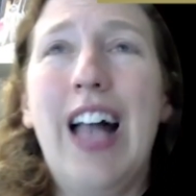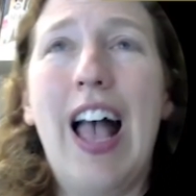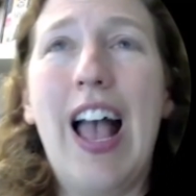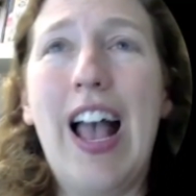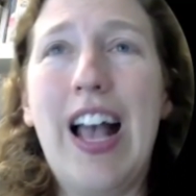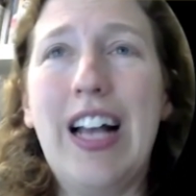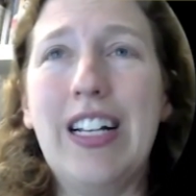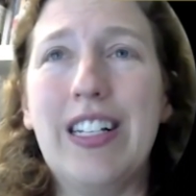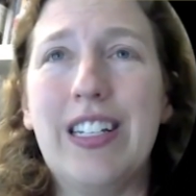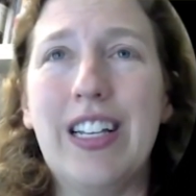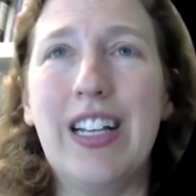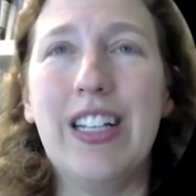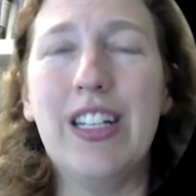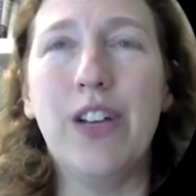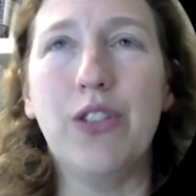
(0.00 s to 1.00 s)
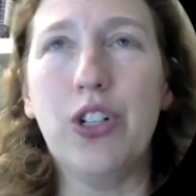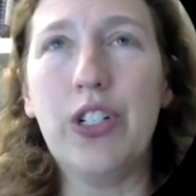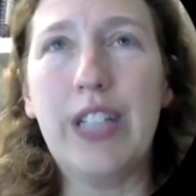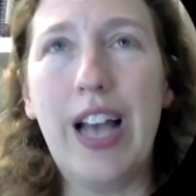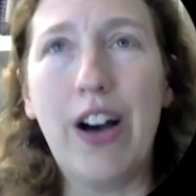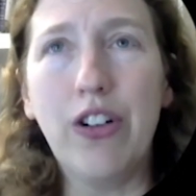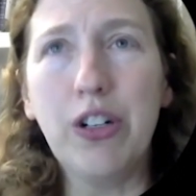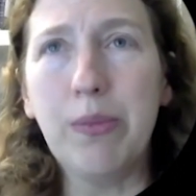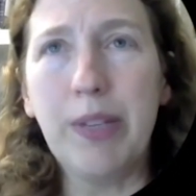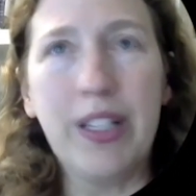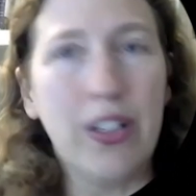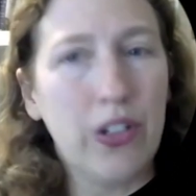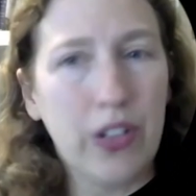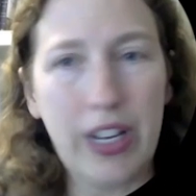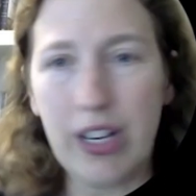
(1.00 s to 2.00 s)
and, you know, just telling me
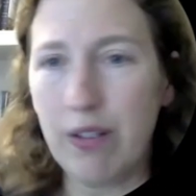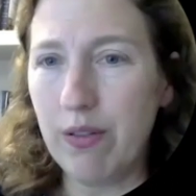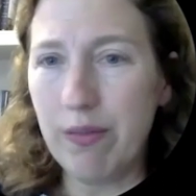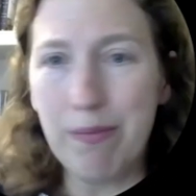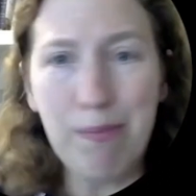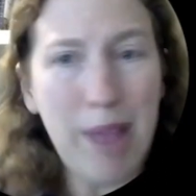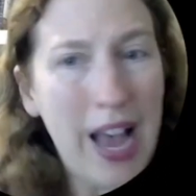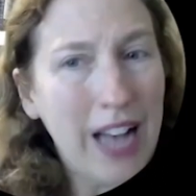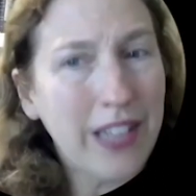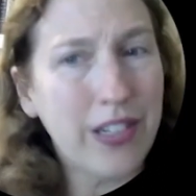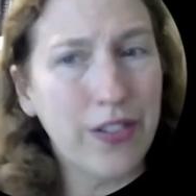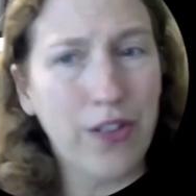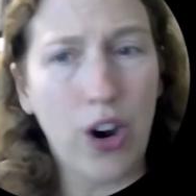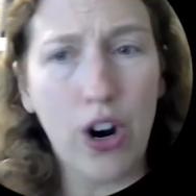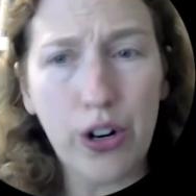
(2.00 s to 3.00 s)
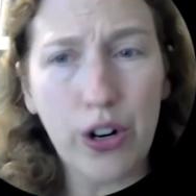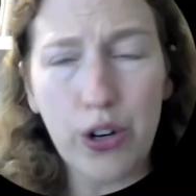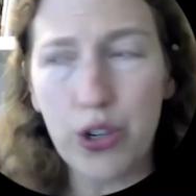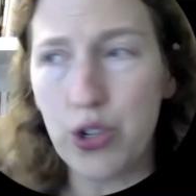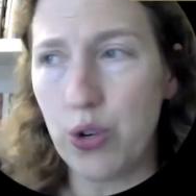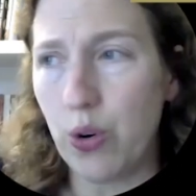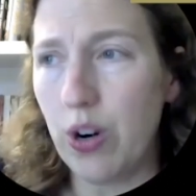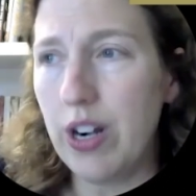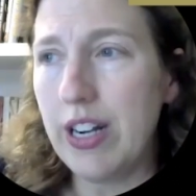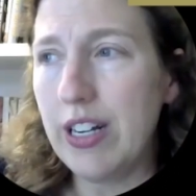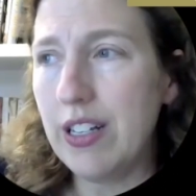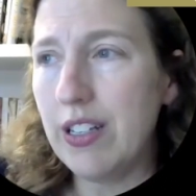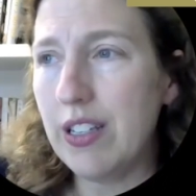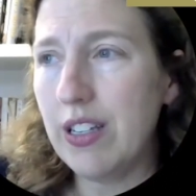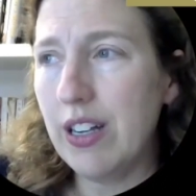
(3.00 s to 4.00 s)
this like massive horror
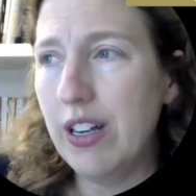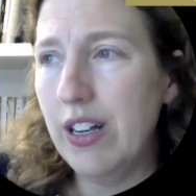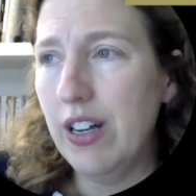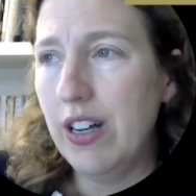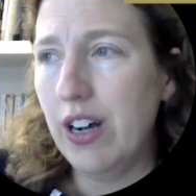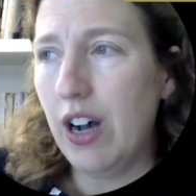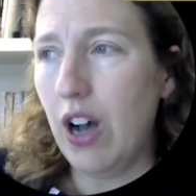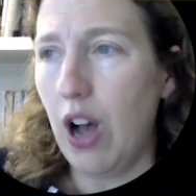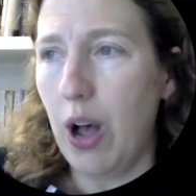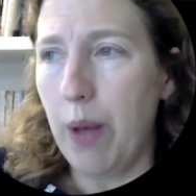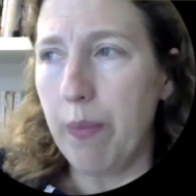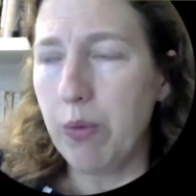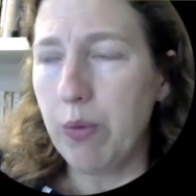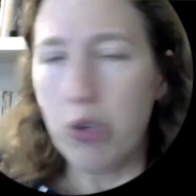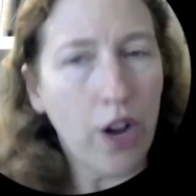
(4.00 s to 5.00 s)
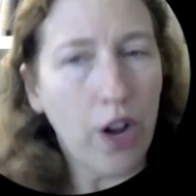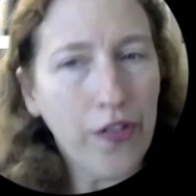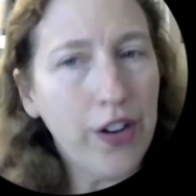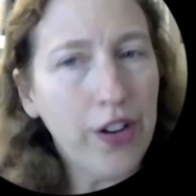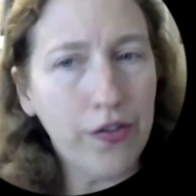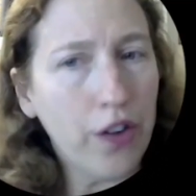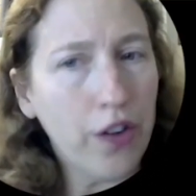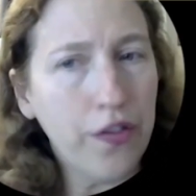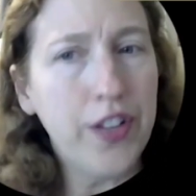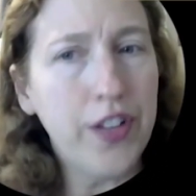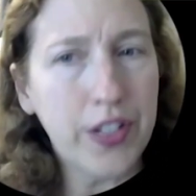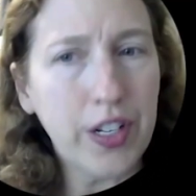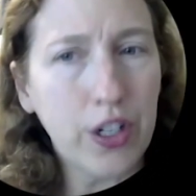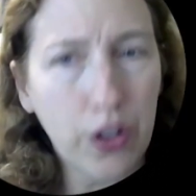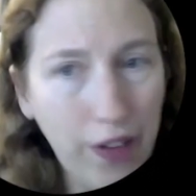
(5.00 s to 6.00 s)
stories, which often involve
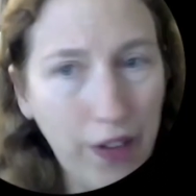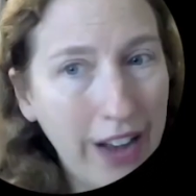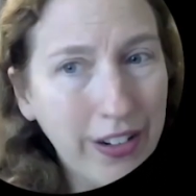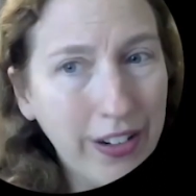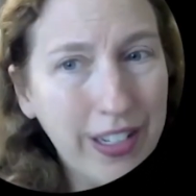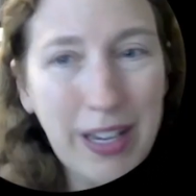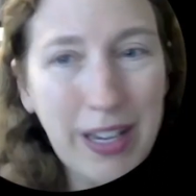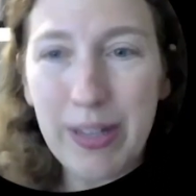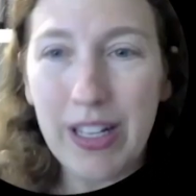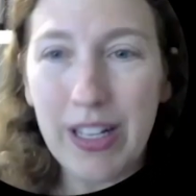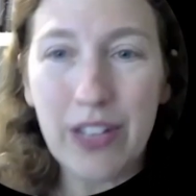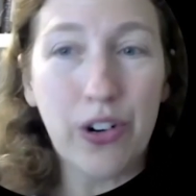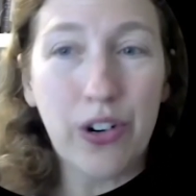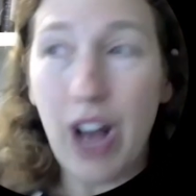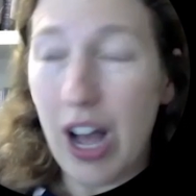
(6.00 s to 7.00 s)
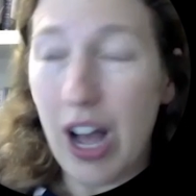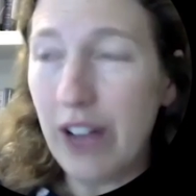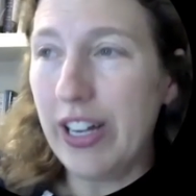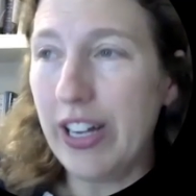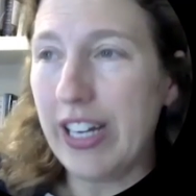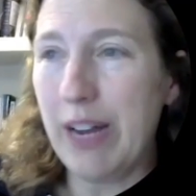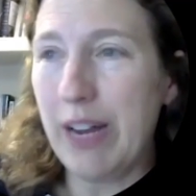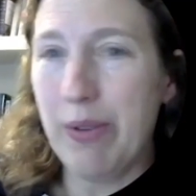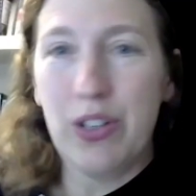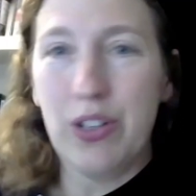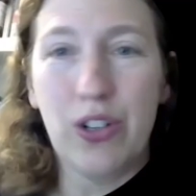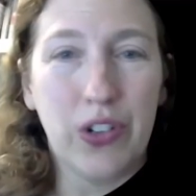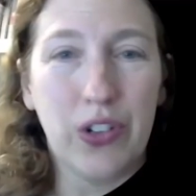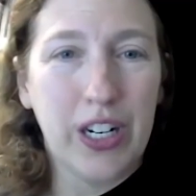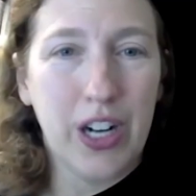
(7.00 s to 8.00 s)
physical violence. I mean, these are not like, it wasn't
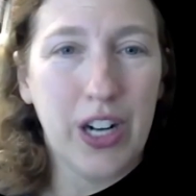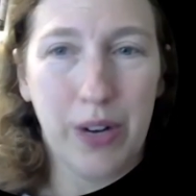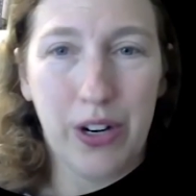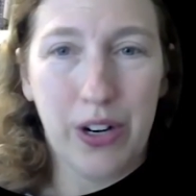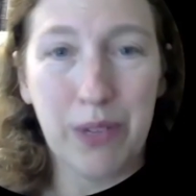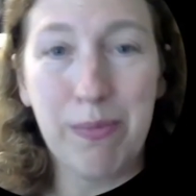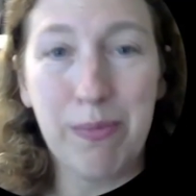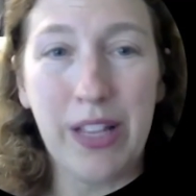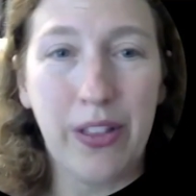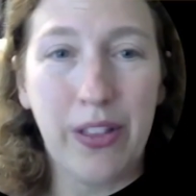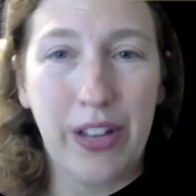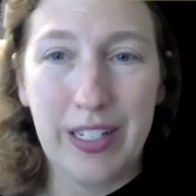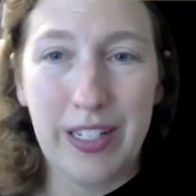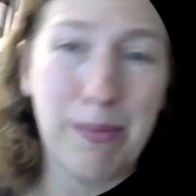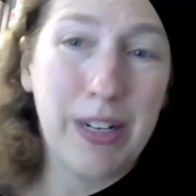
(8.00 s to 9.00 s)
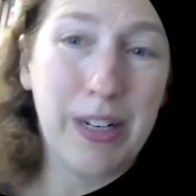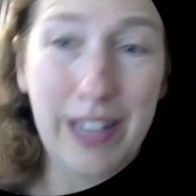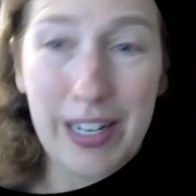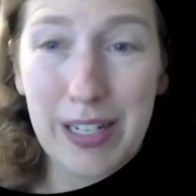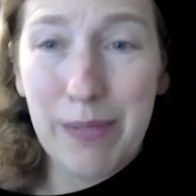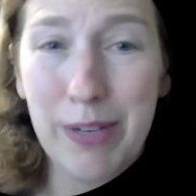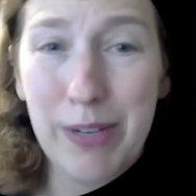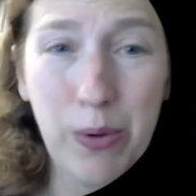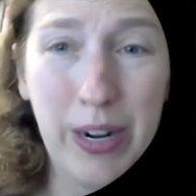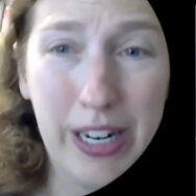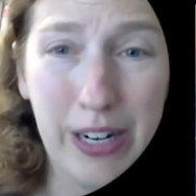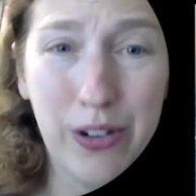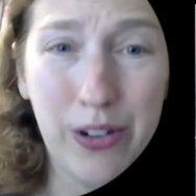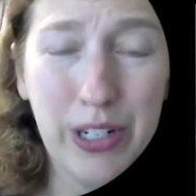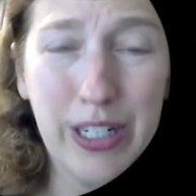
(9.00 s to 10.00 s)
just like, oh, here's a mean thing somebody said to me
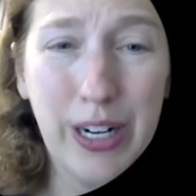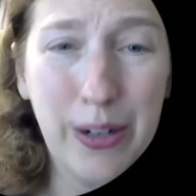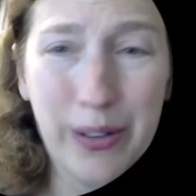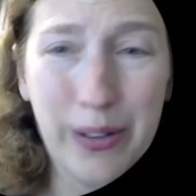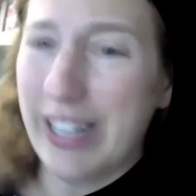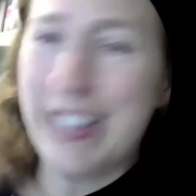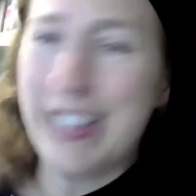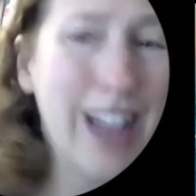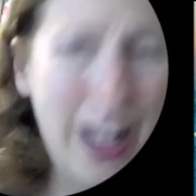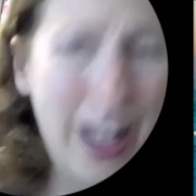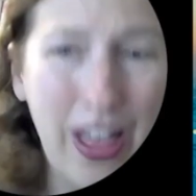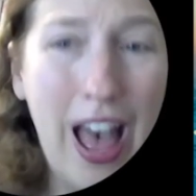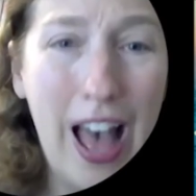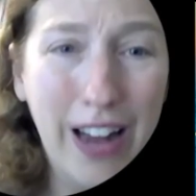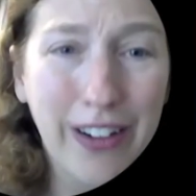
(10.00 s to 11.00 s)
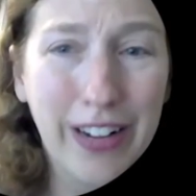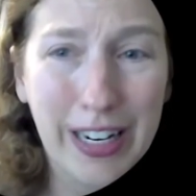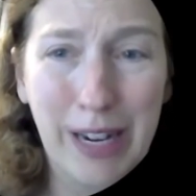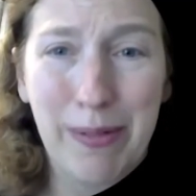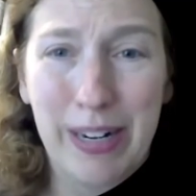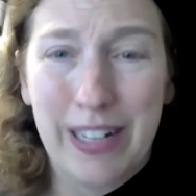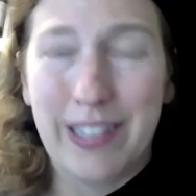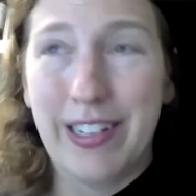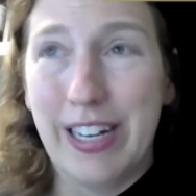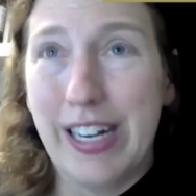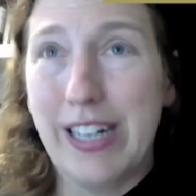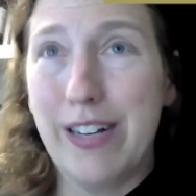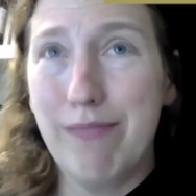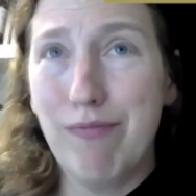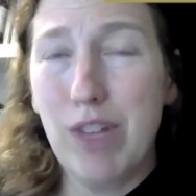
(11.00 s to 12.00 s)
20 years ago. Like, it's not that. Like, I mean, it's
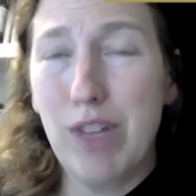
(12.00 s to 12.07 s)
like,